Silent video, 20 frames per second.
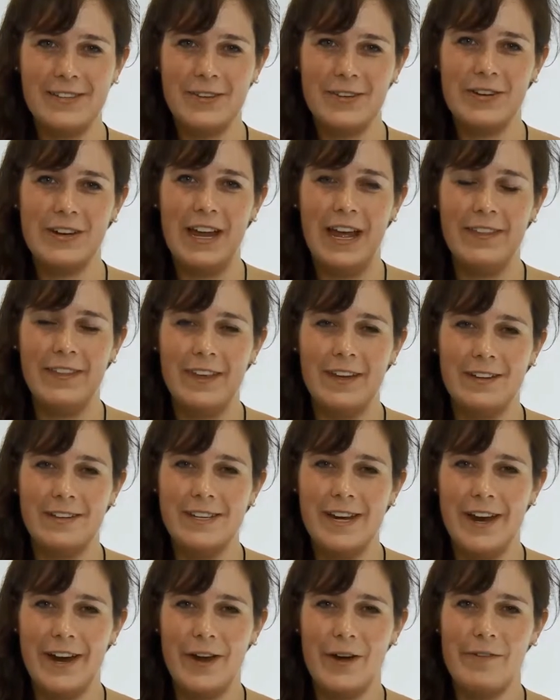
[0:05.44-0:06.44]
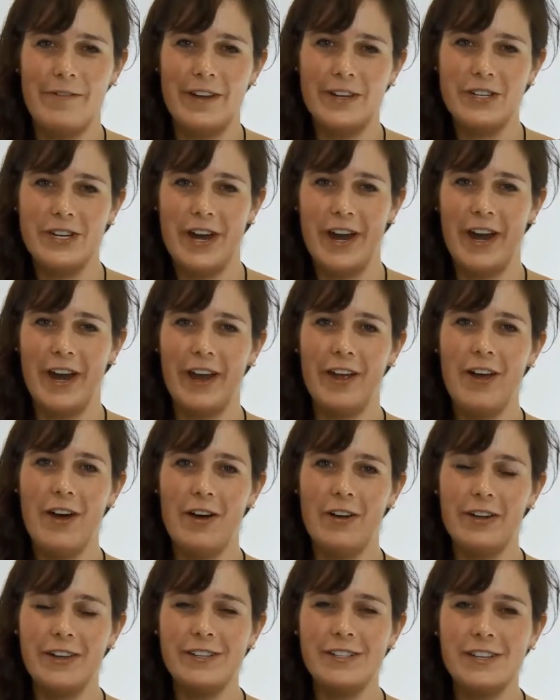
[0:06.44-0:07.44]
student at the Ontario Veterinarian
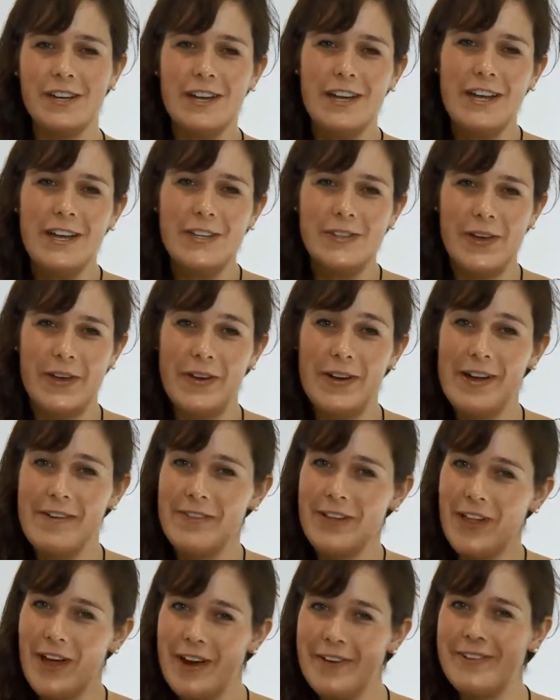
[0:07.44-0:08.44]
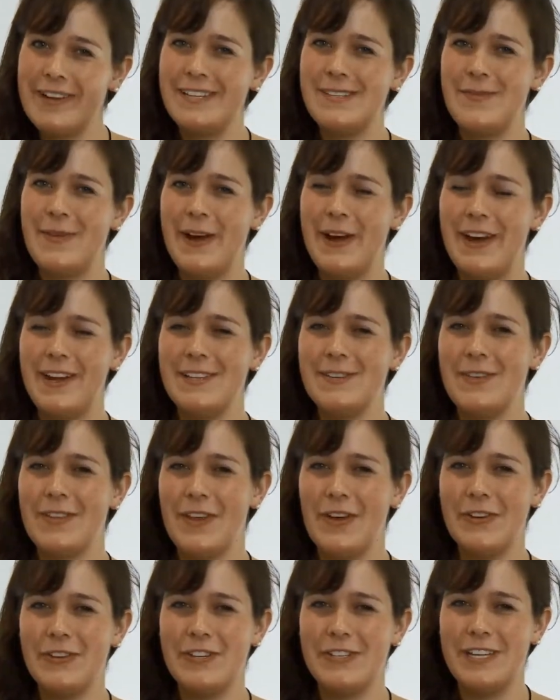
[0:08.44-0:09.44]
College. So I don't have a lot of experience with
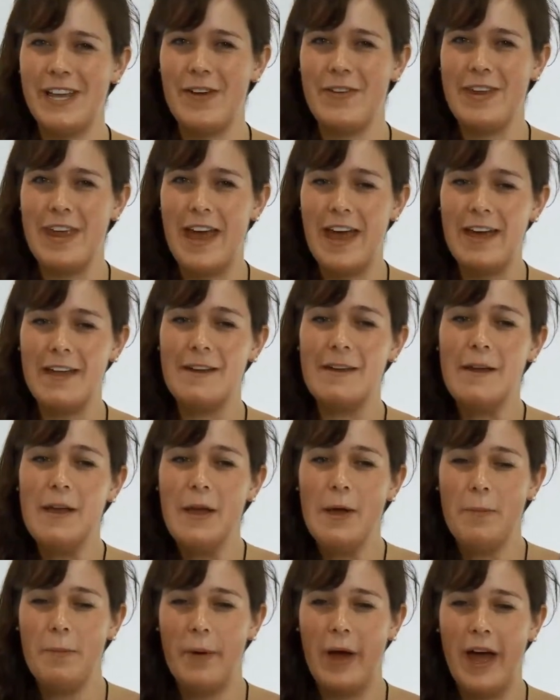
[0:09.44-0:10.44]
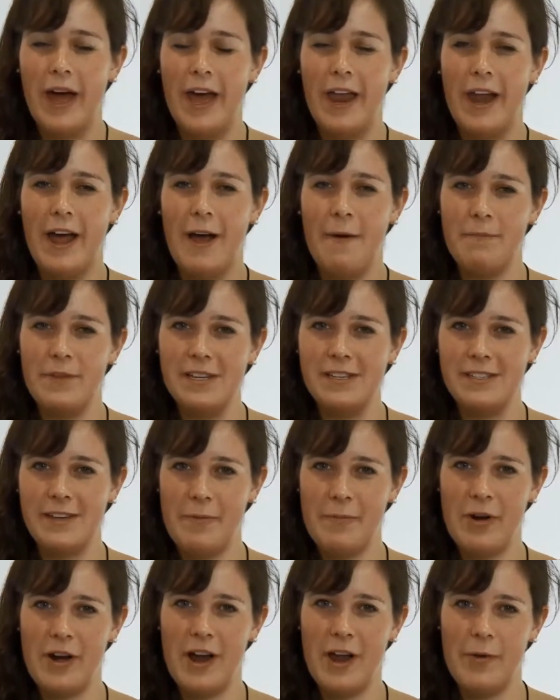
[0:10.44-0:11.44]
ultrasound yet, but um, this
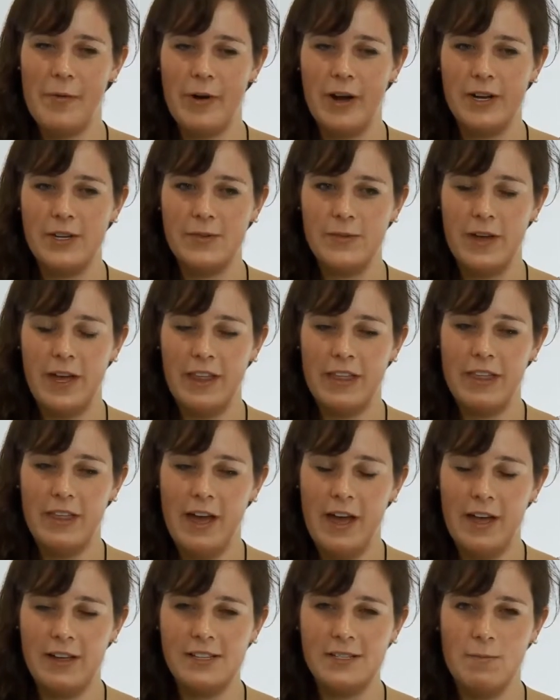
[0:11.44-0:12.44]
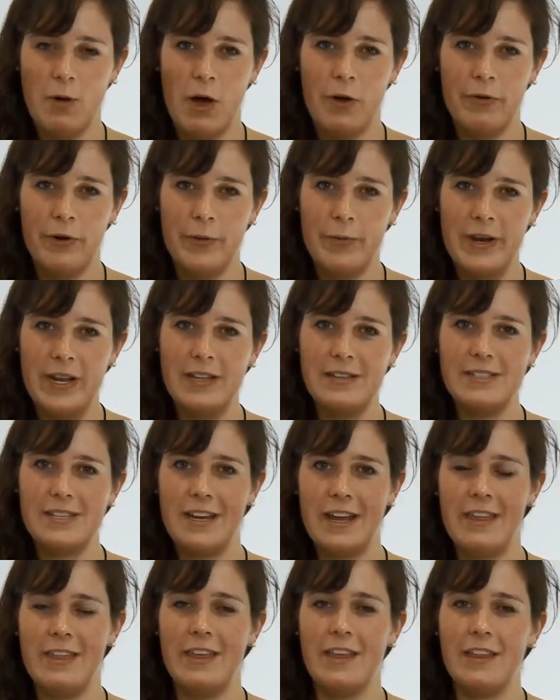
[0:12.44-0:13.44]
summer I worked with uh, small ruminants,
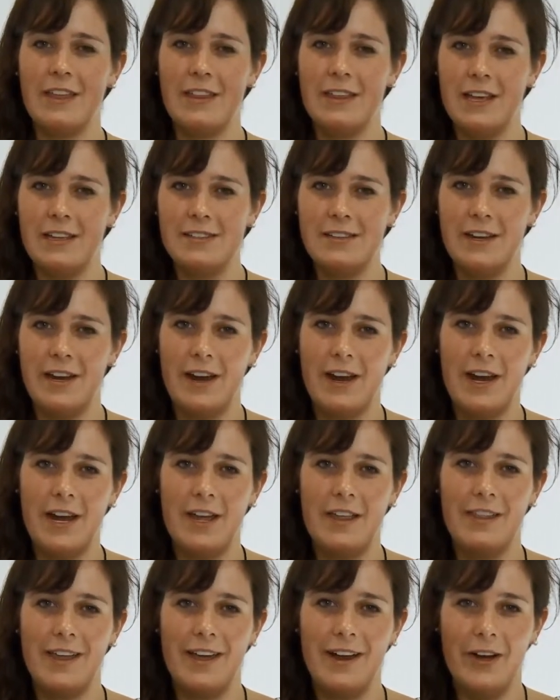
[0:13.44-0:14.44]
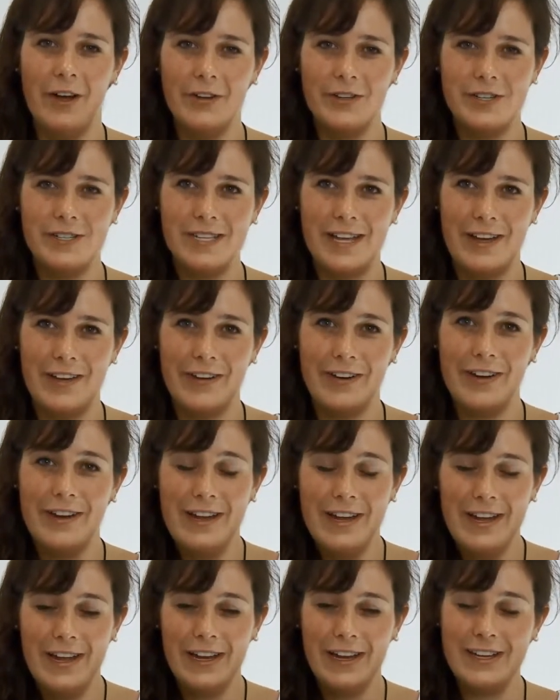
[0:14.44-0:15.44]
and I think that that's an area that ultrasound
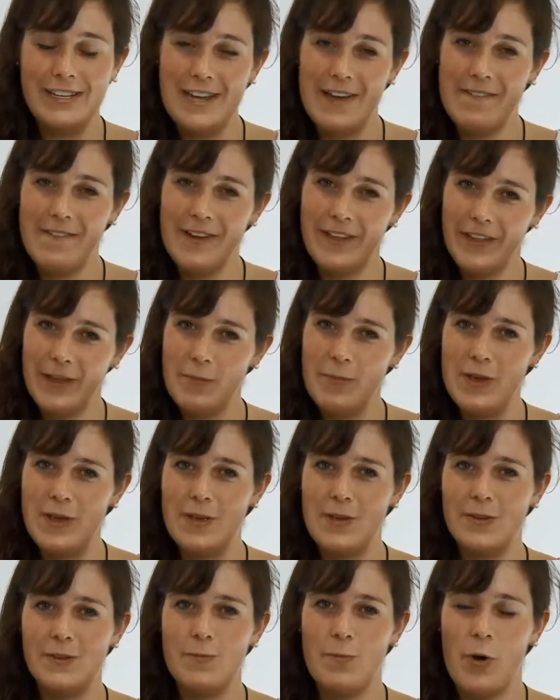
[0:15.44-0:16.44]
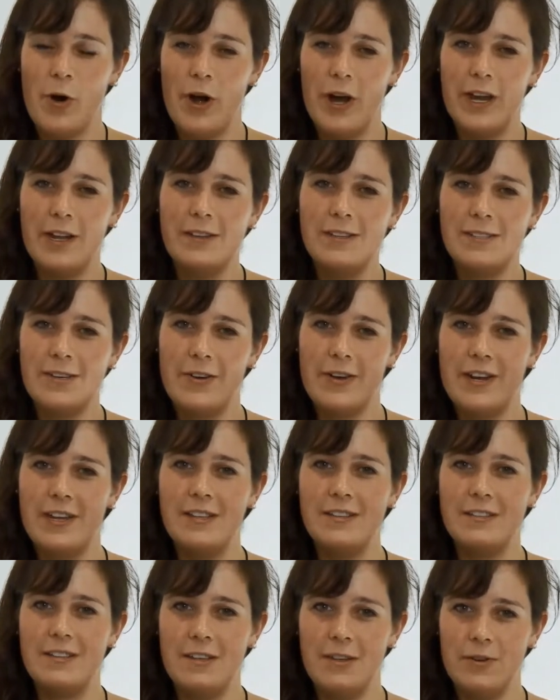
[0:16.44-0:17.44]
could definitely be used more in. So it
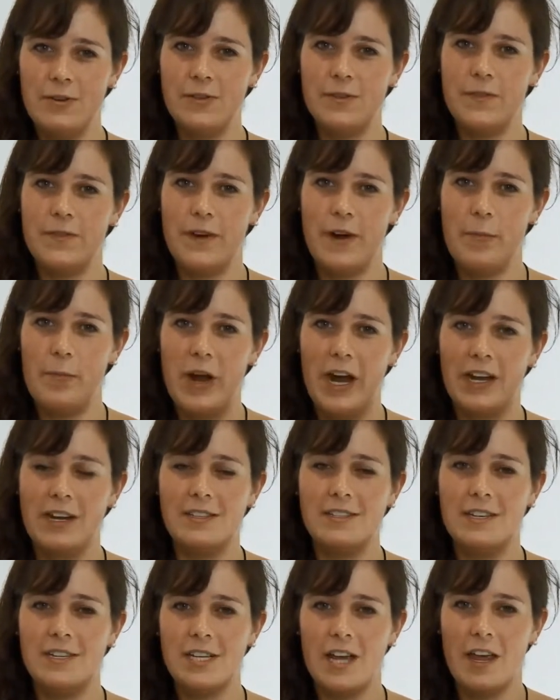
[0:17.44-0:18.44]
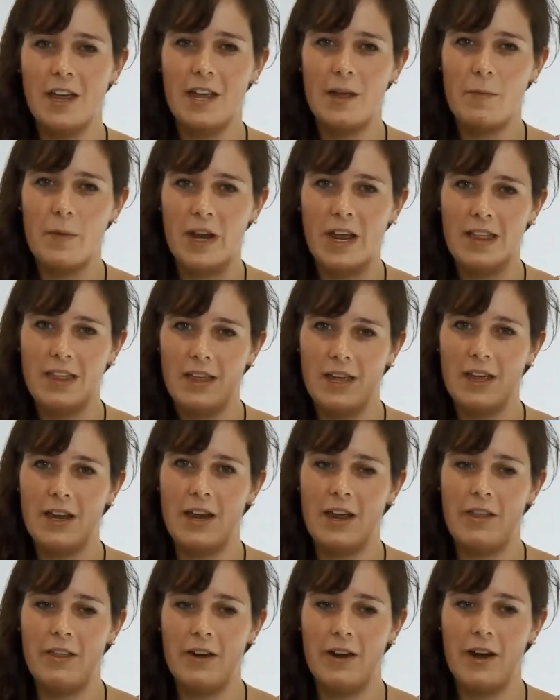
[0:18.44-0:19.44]
is used for pregnancy checking, but I think
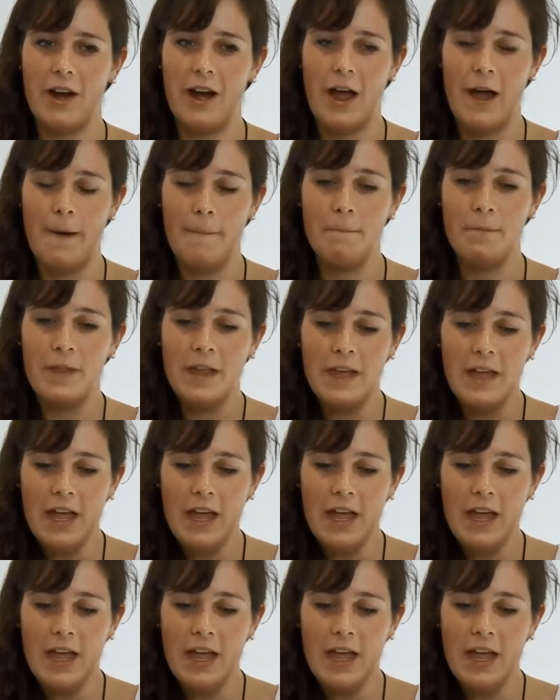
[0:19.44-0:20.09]
another um,